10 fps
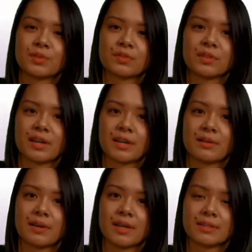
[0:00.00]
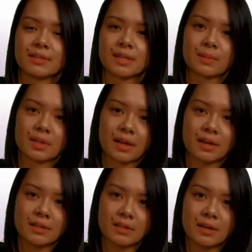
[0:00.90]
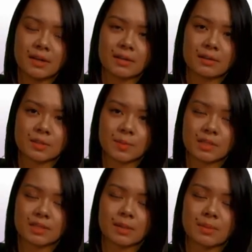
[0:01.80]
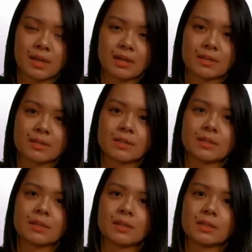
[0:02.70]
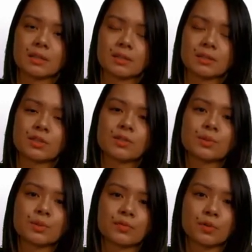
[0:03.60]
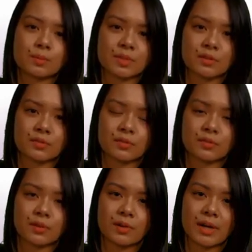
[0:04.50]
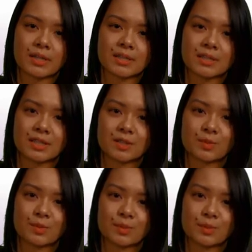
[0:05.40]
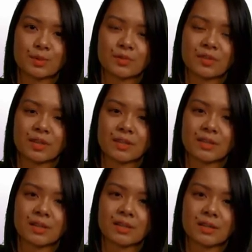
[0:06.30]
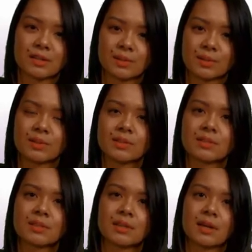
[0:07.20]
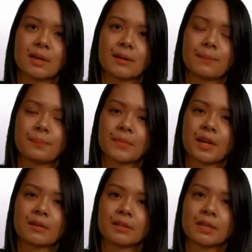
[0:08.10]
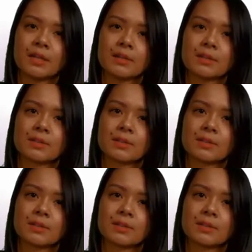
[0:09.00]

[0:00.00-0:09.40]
Buvidal and Sublocade, and I'll speak to Sublocade in a second, they're the two forms of long-acting injectable buprenorphine that are used currently.